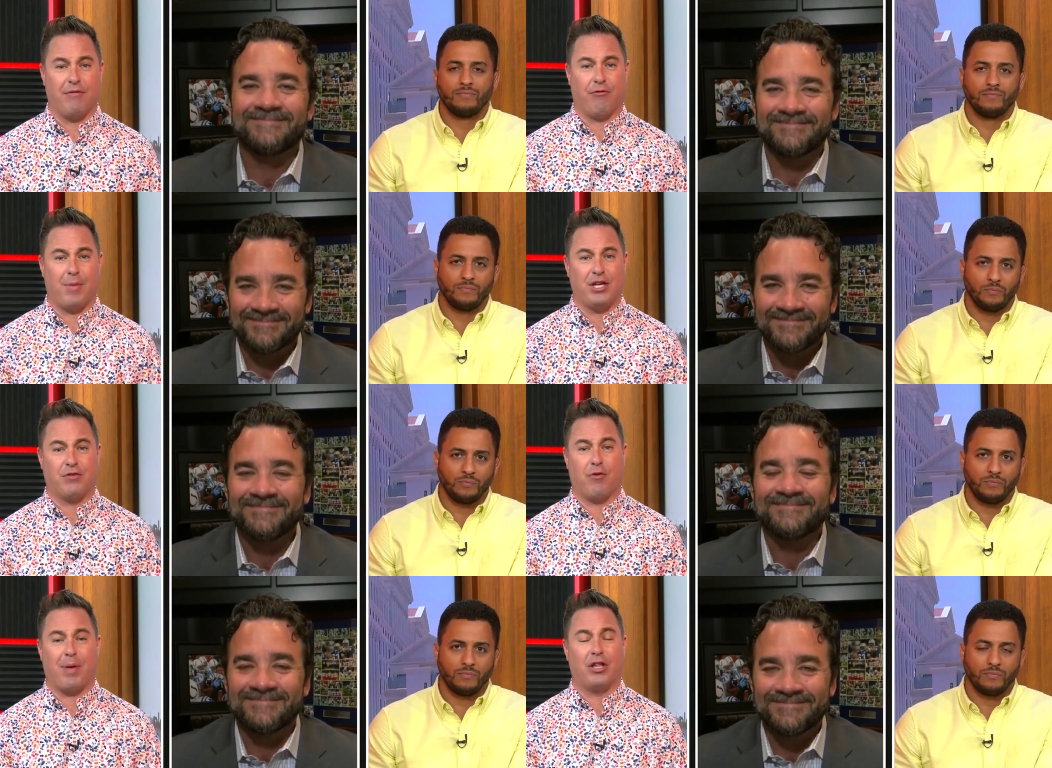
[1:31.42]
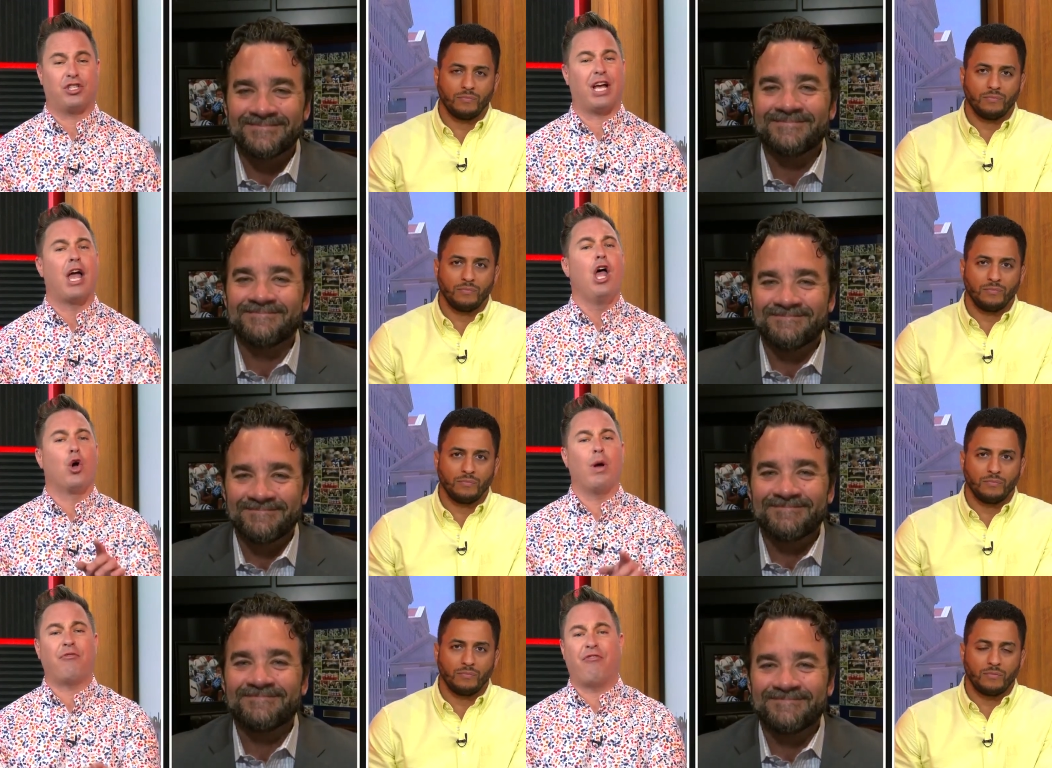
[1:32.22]
Speaker 1: information for Belichick.
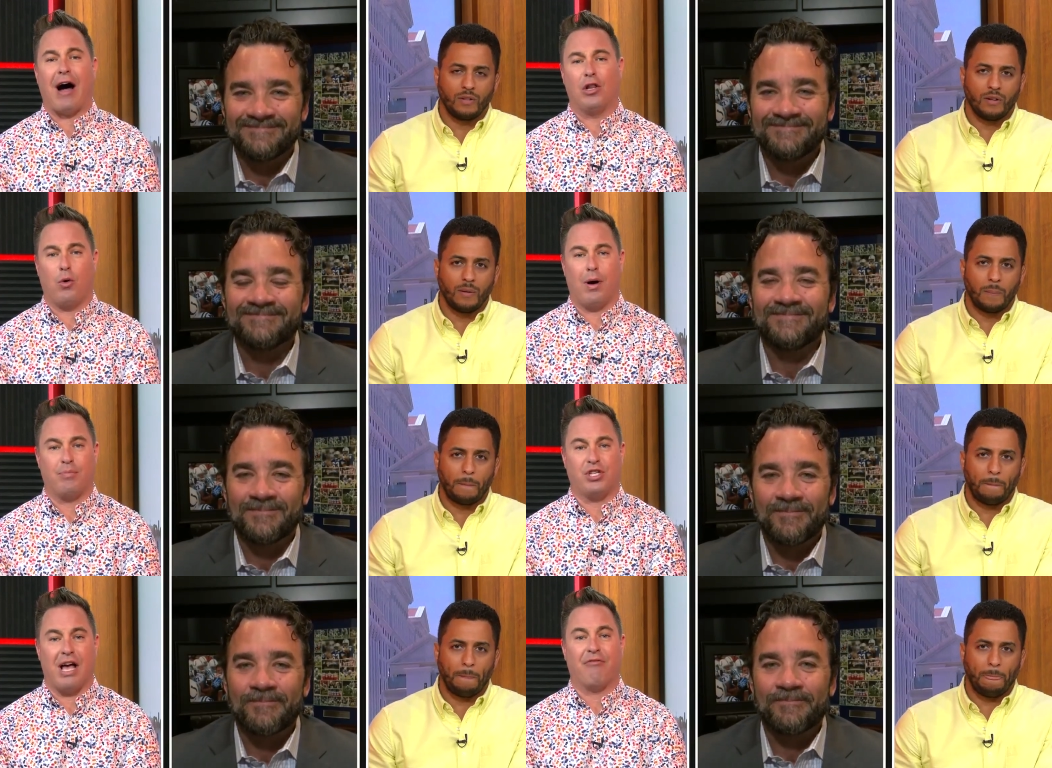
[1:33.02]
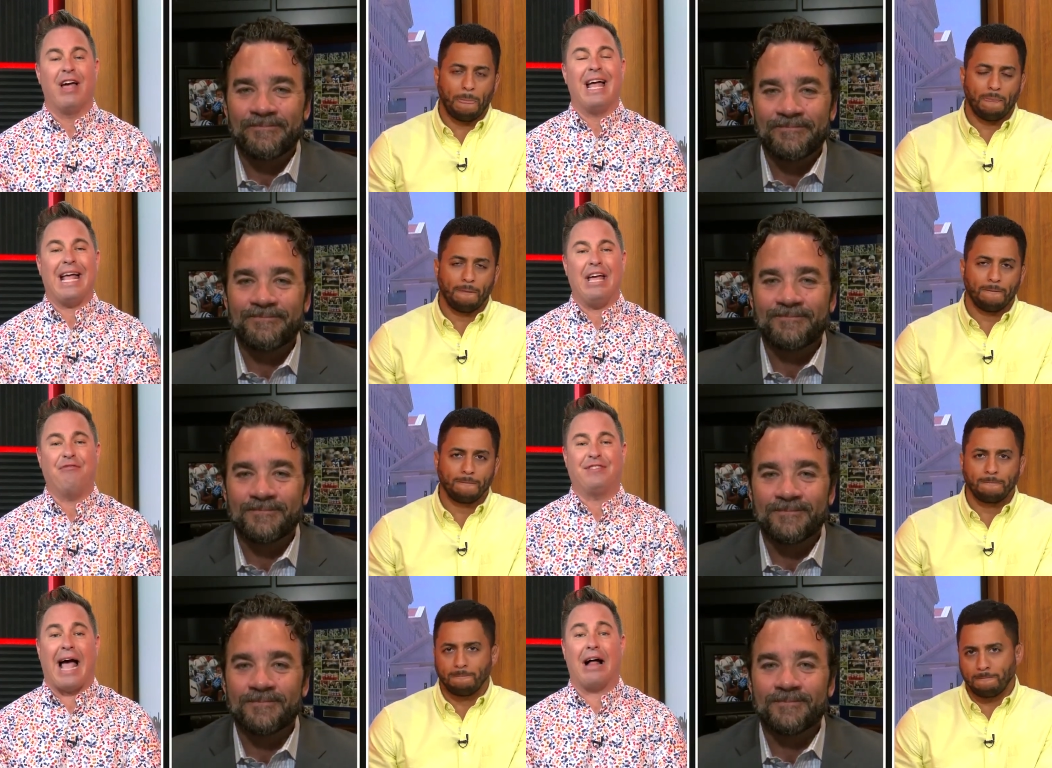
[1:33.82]
Quick follow up, Jeff.
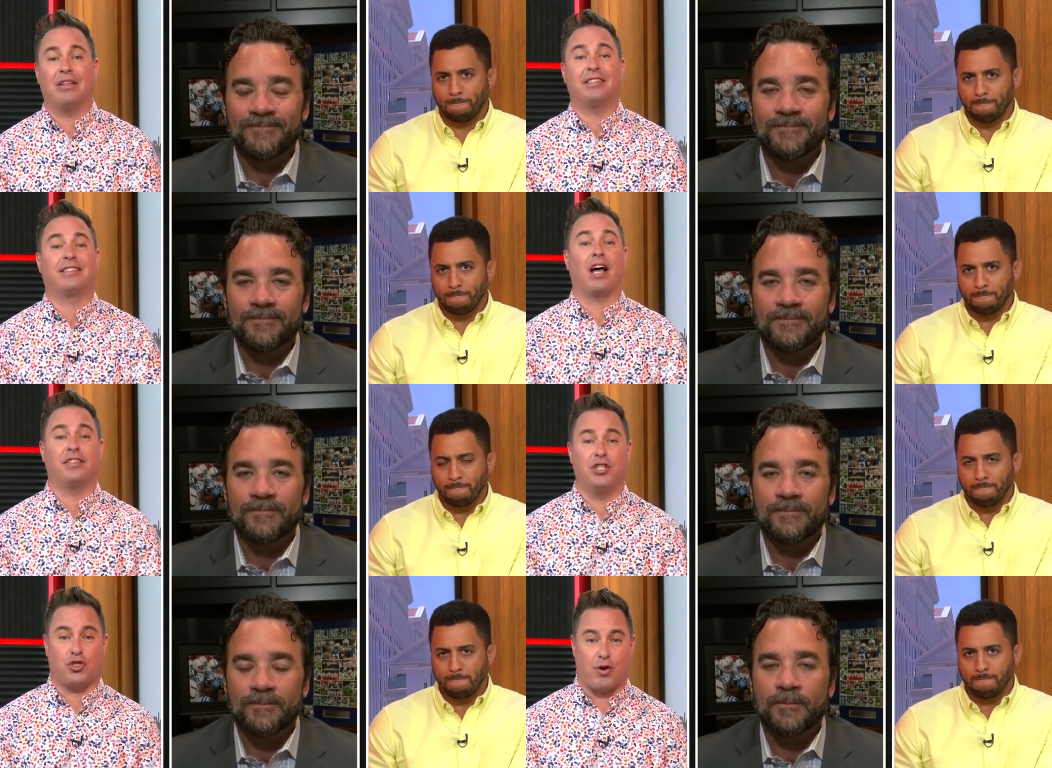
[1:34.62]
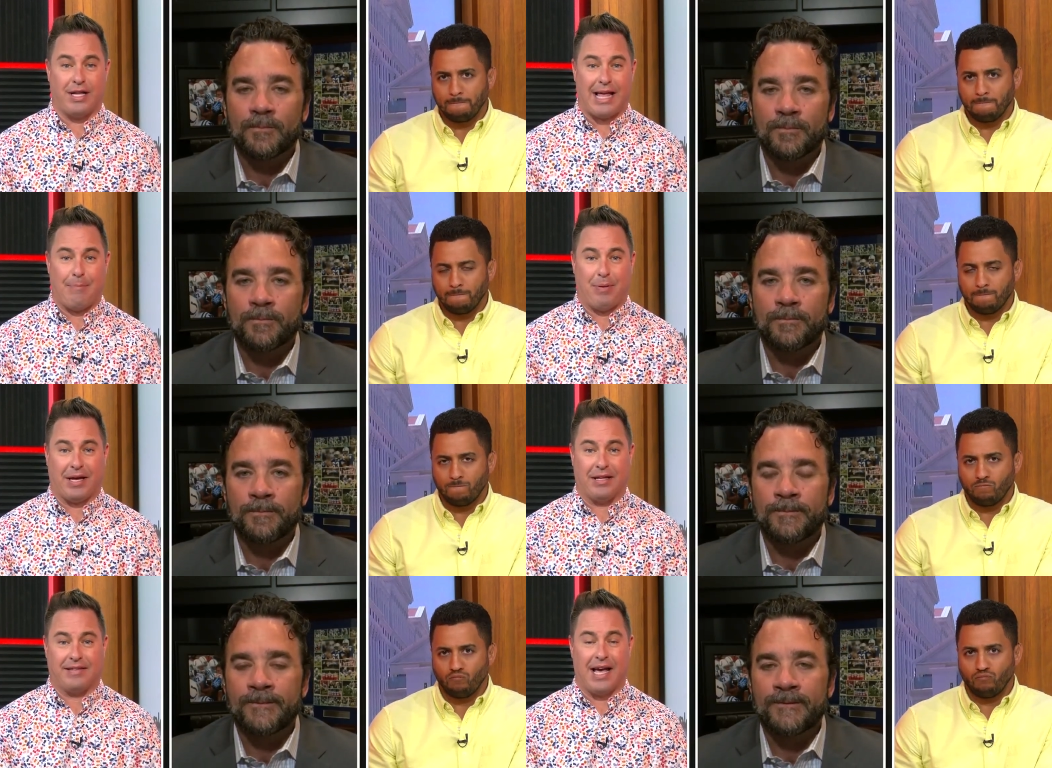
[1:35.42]
If Dallas doesn't trade that
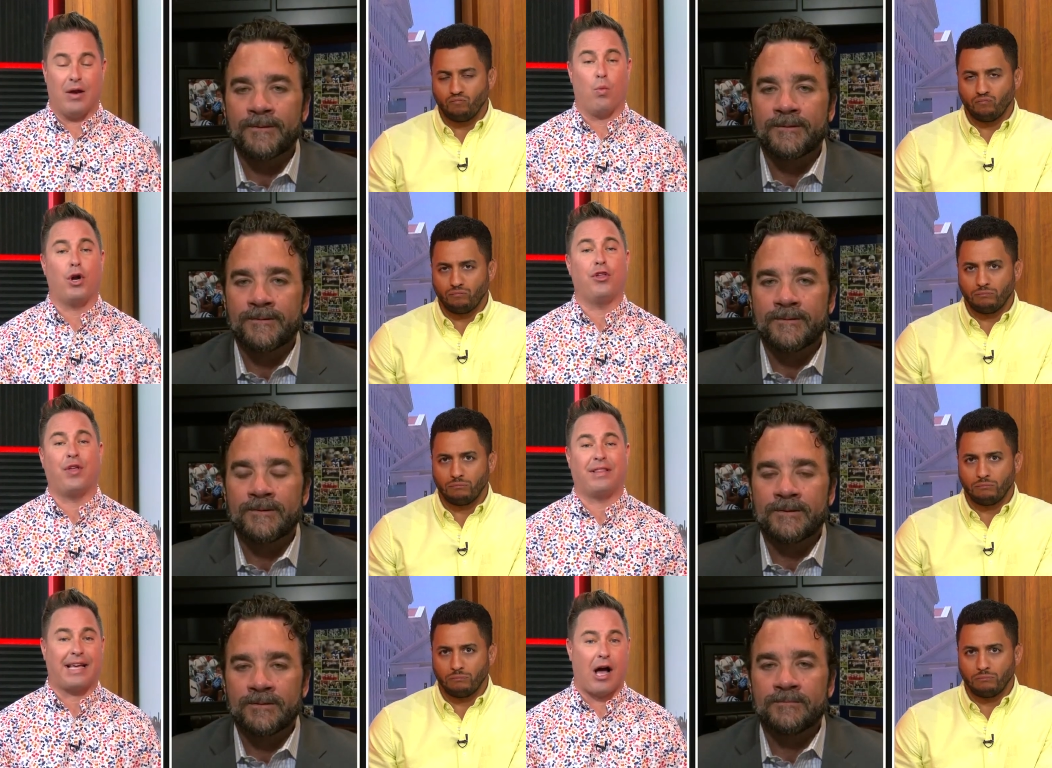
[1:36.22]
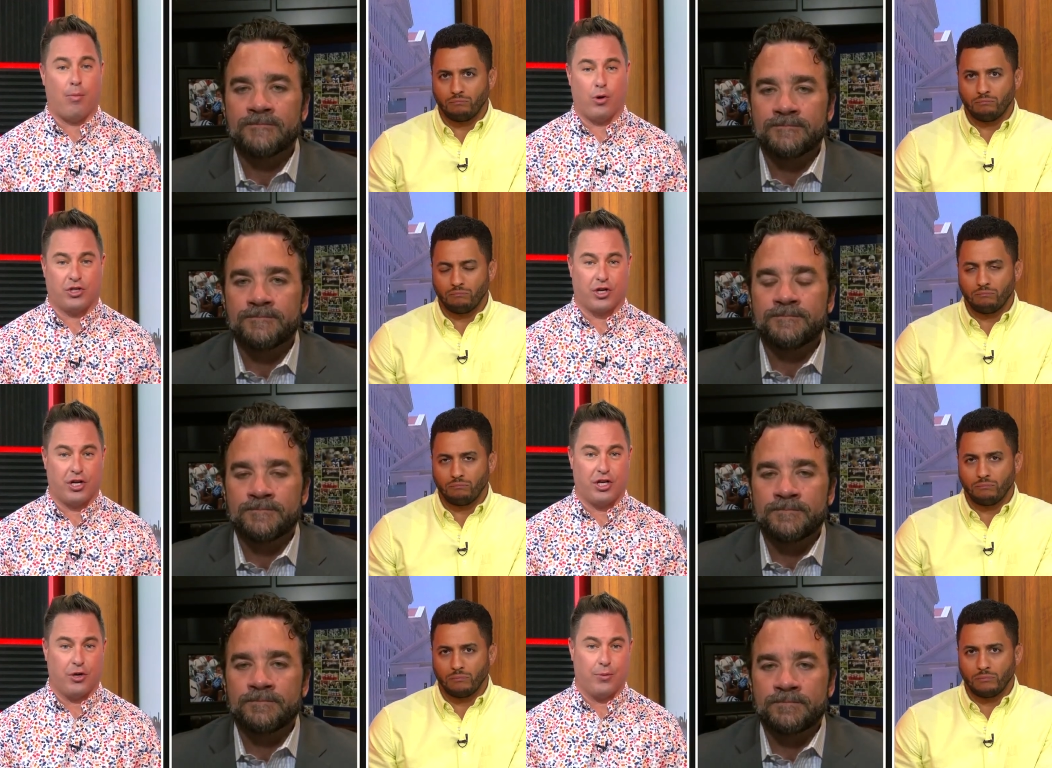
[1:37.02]
pick at 10, what do you think the Cowboys are going to do?